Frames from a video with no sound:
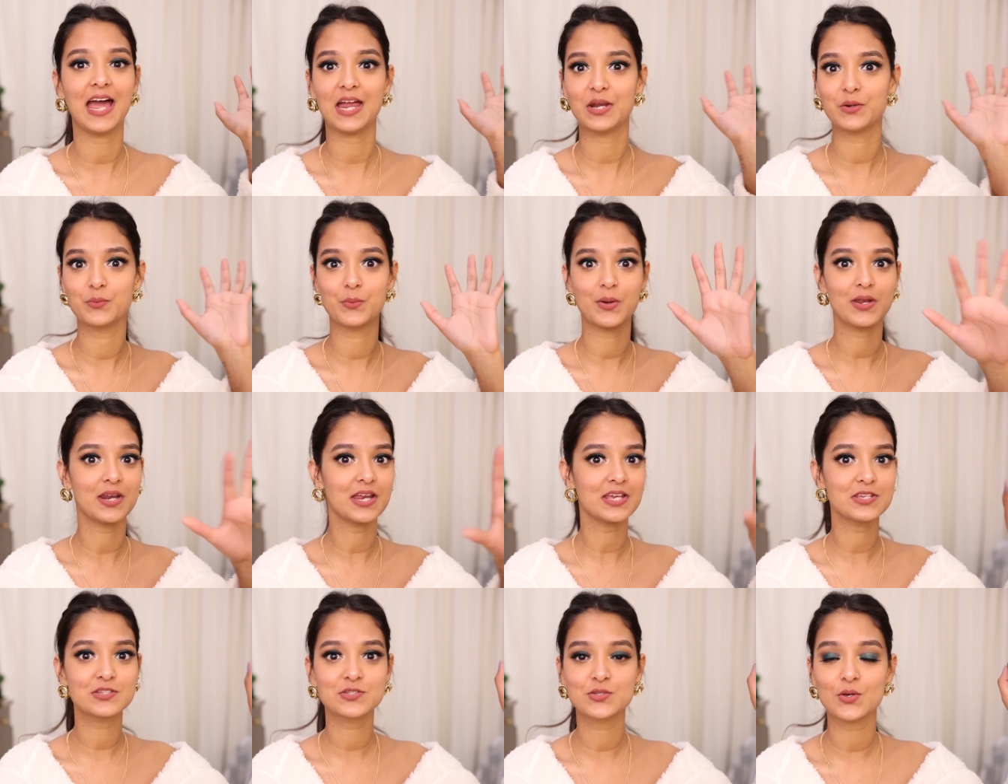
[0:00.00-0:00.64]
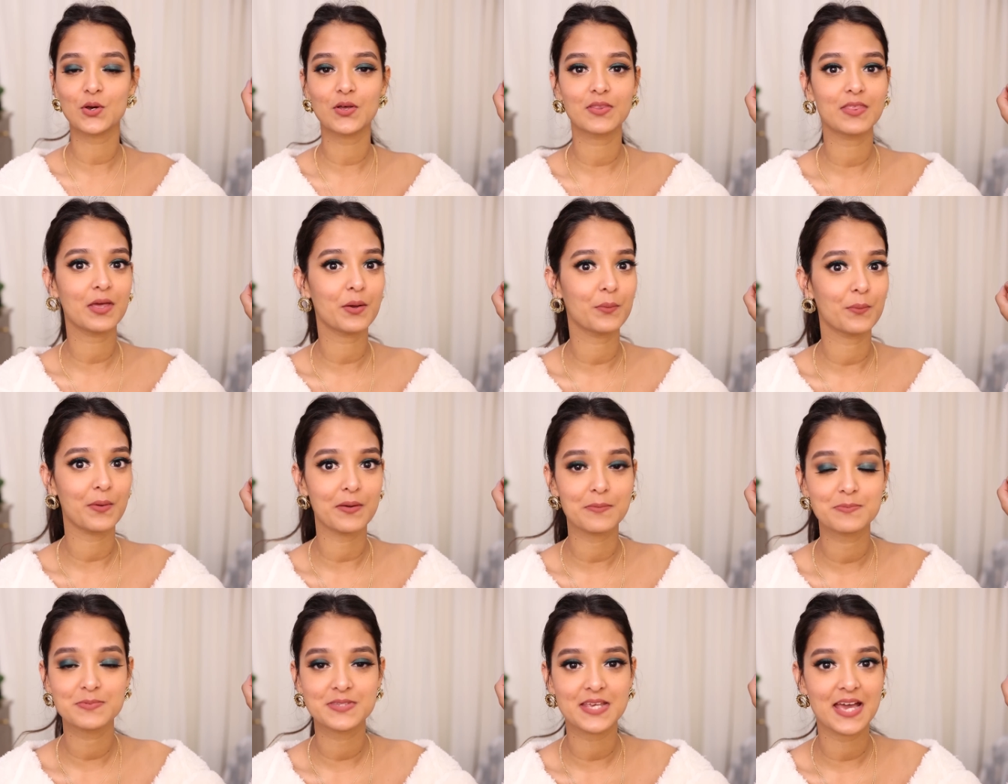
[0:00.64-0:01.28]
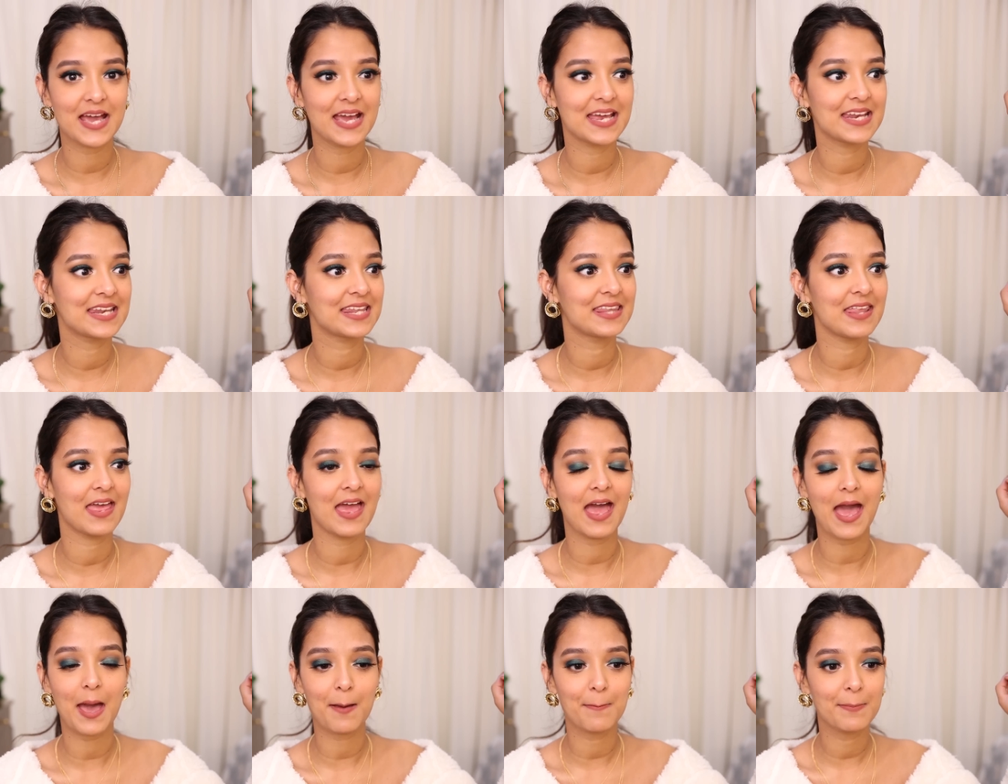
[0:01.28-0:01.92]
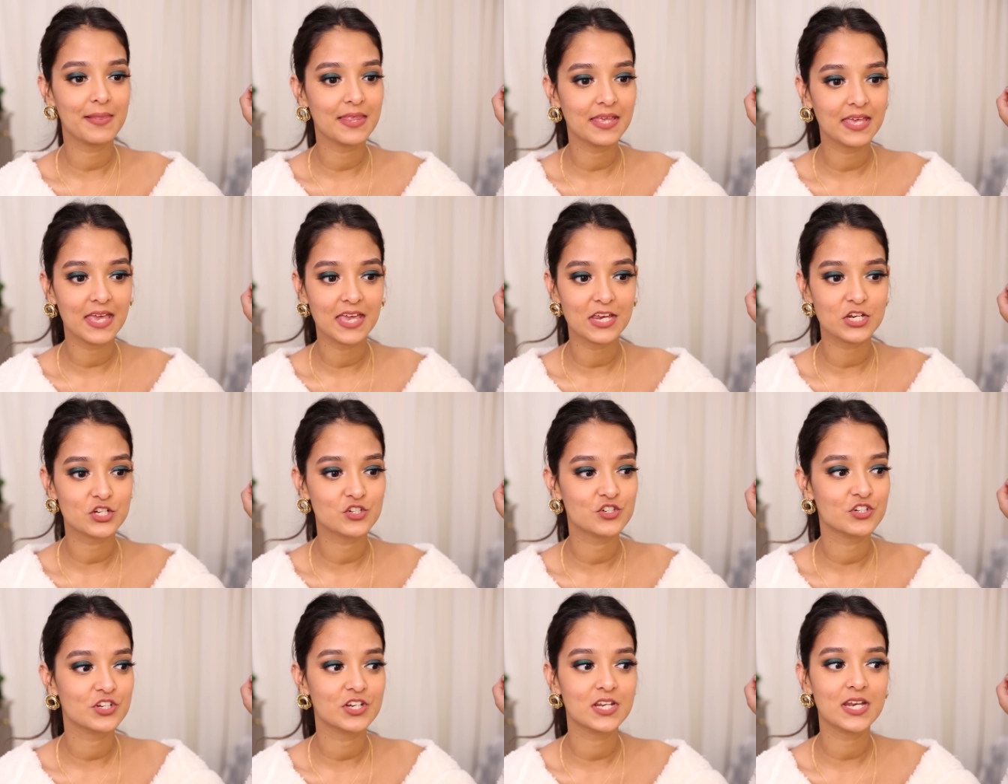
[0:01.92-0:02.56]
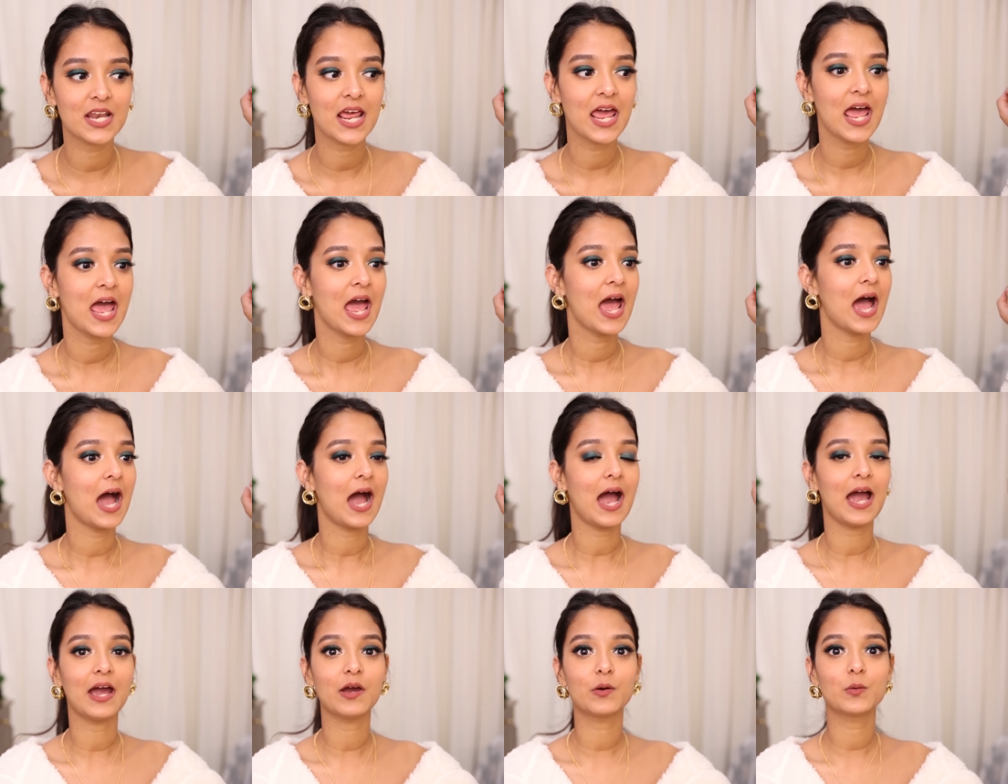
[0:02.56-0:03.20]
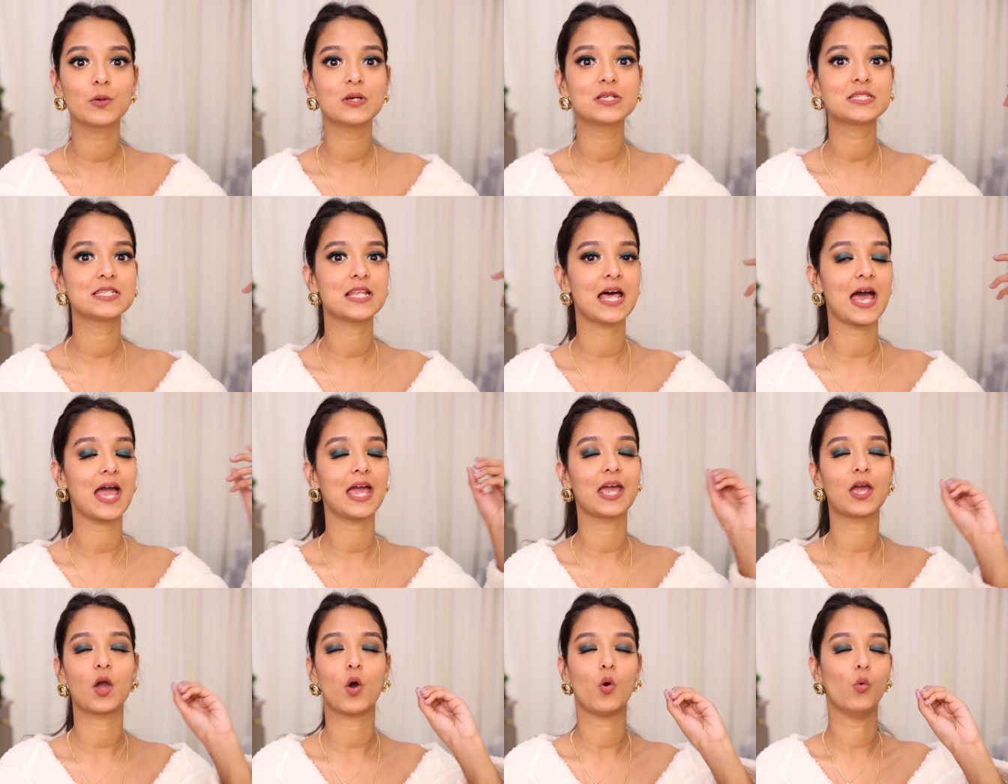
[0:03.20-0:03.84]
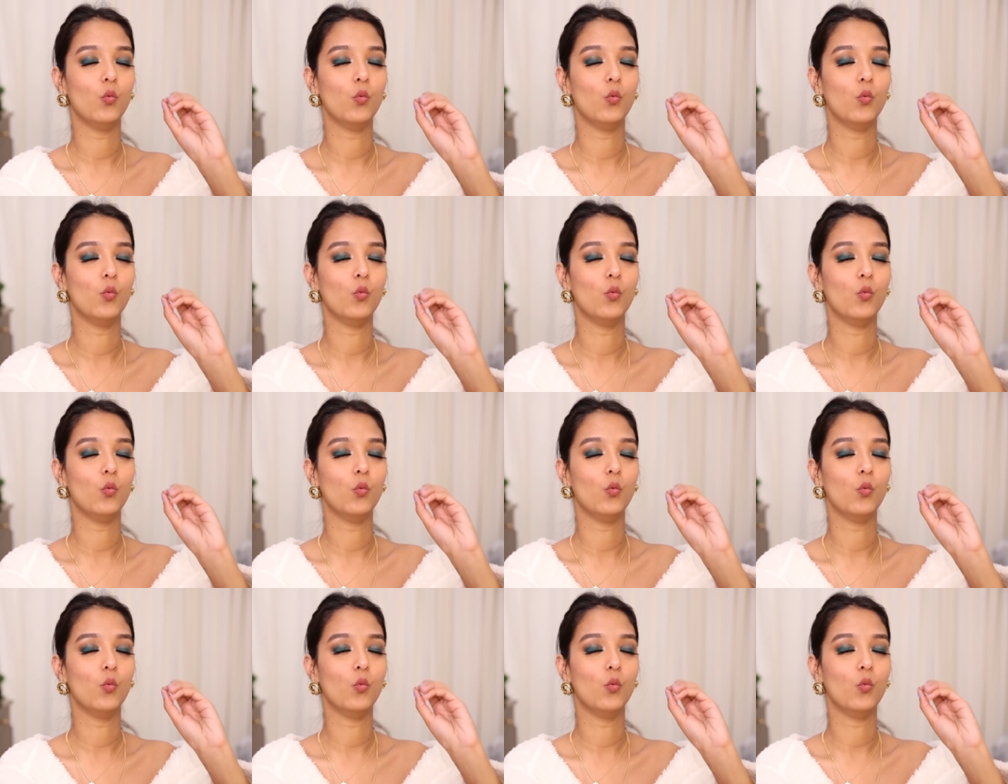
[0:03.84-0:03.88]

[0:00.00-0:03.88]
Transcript: And when I saw their website, their application, I was like,